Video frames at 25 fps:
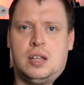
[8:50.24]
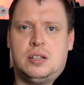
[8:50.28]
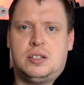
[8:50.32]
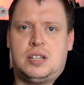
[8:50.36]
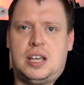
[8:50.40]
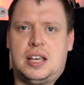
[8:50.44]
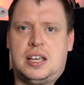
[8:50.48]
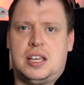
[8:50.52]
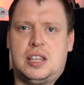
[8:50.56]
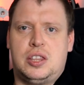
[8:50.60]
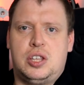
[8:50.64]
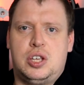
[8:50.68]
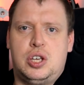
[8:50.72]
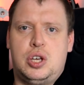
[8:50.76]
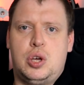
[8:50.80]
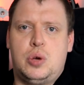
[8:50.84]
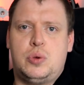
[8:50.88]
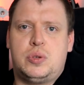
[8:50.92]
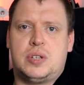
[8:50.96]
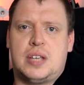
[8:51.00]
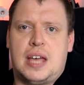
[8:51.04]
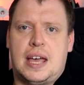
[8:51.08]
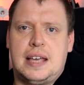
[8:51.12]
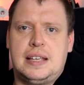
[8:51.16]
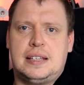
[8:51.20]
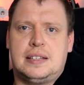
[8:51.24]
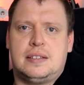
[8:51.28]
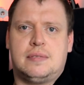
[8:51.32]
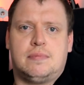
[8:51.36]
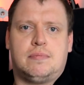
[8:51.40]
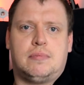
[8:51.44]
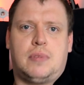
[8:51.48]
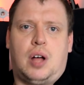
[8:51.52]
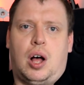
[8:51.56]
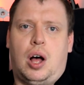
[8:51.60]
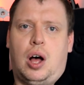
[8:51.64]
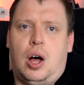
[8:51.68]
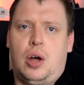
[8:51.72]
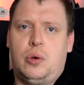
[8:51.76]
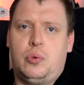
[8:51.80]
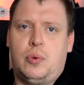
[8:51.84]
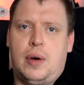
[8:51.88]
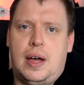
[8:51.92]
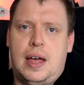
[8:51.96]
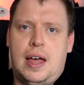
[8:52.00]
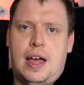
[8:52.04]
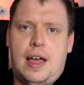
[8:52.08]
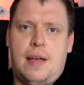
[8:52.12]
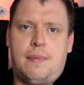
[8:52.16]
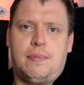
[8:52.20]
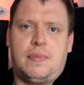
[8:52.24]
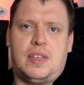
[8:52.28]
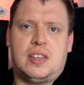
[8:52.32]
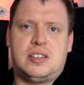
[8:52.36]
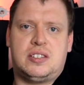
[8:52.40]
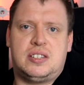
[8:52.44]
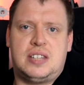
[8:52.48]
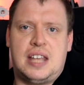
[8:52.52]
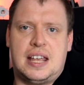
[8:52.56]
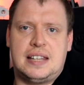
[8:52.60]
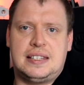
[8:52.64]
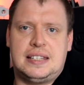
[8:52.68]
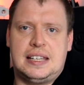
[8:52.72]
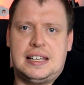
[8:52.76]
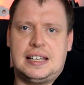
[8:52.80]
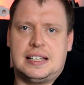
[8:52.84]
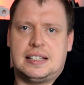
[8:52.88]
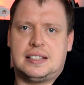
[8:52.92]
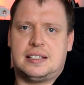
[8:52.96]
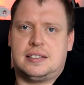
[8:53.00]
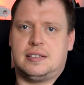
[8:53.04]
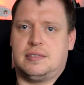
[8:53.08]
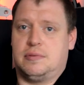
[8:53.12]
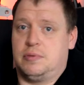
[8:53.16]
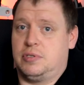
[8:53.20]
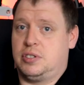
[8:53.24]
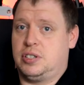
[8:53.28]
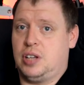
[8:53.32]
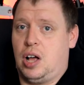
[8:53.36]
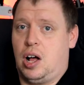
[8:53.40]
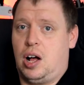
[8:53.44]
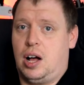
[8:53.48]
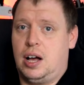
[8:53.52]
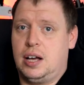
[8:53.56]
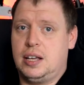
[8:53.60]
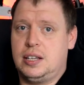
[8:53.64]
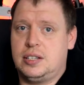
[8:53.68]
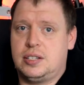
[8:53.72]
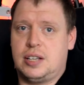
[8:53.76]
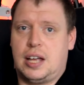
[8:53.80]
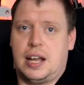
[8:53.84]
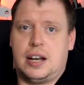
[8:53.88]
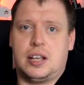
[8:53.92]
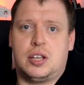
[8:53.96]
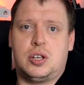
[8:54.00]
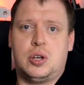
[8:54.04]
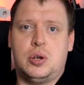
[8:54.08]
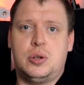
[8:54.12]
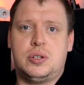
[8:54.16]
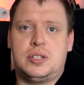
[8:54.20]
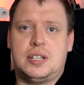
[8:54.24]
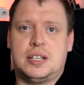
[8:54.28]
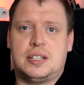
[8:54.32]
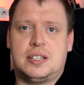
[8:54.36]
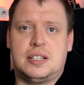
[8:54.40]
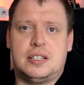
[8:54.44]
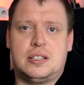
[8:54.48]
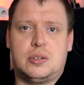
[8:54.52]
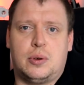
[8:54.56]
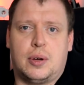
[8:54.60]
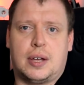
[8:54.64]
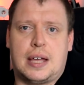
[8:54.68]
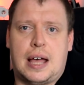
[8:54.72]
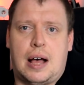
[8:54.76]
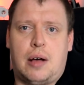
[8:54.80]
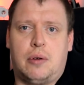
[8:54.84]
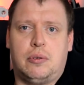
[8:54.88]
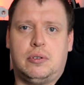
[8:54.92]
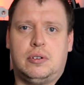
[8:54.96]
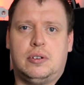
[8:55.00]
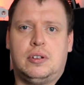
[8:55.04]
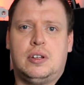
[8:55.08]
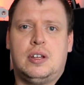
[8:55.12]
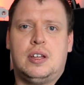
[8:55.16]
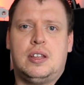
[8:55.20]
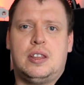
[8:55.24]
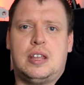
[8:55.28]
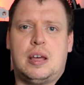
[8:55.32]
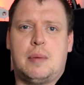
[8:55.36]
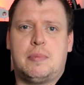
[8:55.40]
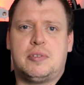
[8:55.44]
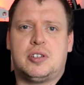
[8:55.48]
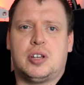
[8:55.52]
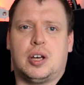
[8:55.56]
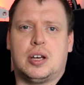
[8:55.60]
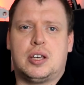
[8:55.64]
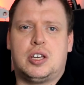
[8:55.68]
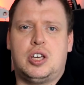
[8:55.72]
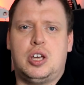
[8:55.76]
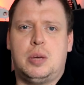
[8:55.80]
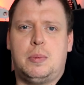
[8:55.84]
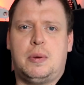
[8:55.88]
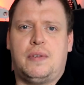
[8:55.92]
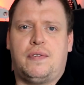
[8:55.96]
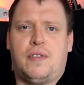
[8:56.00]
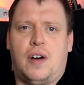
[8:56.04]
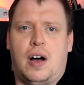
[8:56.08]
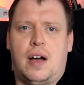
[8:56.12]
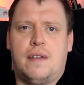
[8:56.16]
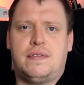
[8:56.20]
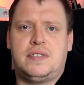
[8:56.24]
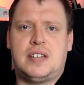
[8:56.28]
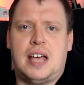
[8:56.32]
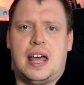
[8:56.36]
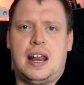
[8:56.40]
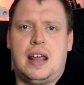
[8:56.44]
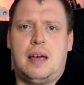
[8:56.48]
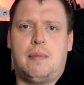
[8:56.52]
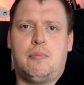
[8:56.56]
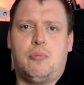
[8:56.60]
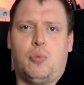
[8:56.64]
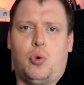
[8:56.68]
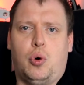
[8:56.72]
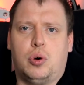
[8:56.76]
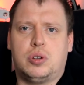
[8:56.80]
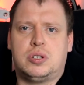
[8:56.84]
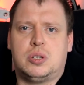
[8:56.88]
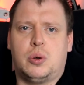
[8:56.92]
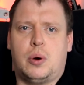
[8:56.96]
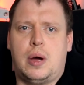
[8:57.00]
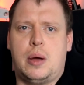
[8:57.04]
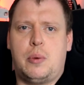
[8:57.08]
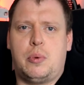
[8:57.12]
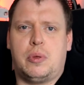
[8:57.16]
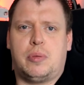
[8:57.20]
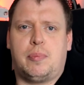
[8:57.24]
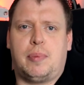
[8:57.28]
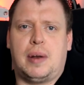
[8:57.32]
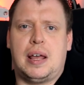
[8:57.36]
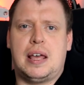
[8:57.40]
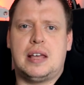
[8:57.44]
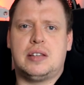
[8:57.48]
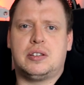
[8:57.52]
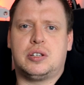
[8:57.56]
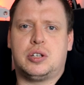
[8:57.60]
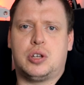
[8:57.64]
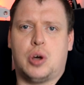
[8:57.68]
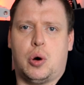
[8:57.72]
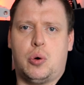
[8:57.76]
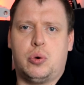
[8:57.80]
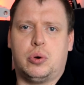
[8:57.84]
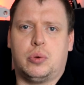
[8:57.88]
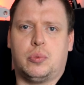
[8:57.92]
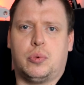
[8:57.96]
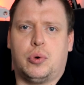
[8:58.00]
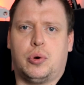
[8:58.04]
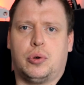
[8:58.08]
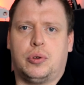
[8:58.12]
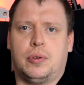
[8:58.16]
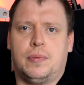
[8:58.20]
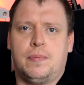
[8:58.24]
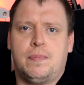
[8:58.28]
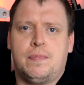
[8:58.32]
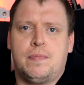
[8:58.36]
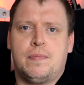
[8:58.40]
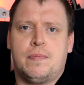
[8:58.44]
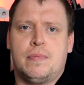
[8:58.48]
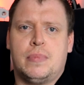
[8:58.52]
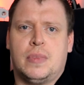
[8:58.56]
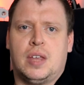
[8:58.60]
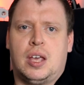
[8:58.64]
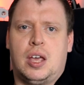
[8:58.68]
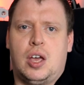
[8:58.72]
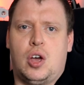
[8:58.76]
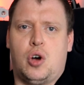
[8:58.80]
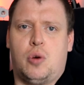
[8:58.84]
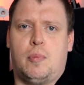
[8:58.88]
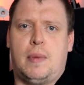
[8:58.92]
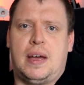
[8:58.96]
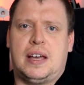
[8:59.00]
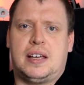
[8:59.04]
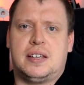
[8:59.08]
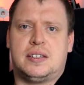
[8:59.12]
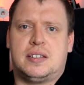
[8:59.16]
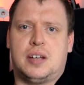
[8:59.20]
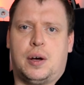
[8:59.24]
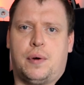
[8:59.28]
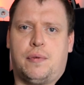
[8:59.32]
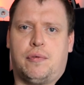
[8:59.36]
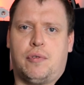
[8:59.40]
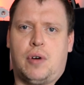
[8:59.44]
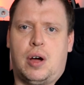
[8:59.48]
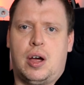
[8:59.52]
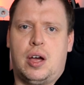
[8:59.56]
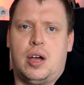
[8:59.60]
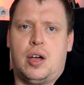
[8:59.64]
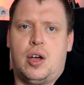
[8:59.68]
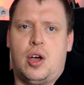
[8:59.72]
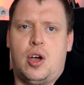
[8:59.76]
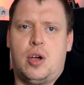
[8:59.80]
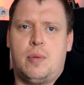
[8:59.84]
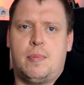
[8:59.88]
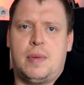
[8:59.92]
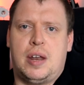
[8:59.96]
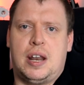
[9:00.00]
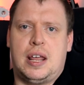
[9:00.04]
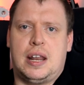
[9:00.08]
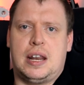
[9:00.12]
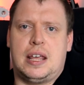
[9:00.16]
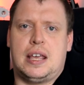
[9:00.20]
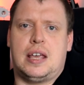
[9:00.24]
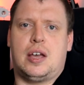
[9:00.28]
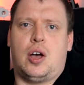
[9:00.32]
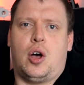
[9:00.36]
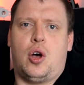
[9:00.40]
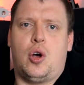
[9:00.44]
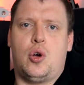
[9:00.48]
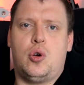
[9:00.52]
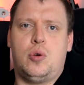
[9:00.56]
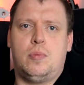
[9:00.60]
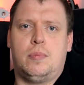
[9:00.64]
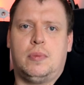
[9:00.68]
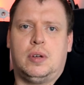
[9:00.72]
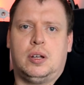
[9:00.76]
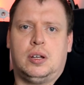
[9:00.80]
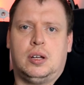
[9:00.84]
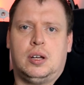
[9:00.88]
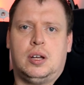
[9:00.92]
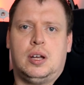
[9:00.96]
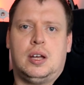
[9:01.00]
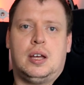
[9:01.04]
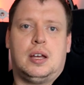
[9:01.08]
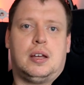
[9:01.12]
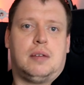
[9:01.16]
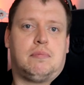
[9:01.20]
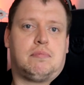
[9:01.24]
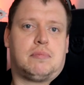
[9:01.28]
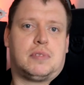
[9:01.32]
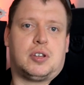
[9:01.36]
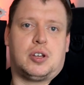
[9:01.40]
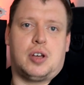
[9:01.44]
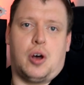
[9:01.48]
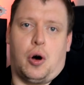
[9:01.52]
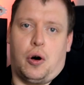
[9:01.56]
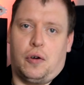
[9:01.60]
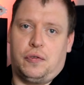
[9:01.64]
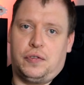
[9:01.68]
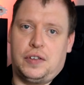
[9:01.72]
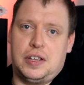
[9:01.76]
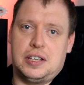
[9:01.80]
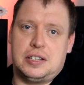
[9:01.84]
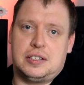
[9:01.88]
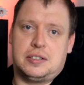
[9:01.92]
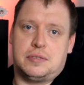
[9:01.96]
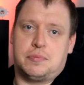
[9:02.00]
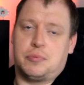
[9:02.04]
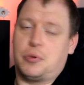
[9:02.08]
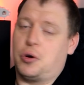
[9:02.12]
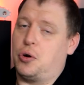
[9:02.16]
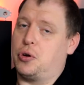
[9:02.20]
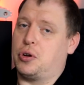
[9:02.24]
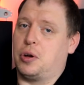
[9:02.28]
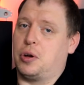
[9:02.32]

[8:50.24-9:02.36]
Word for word: Taking the use case, hardware, aesthetics, size, and acoustics into account, the MSI Cubi 5 10M walks away with Play3r's Gold Award. It will make itself right at home in any home, office, or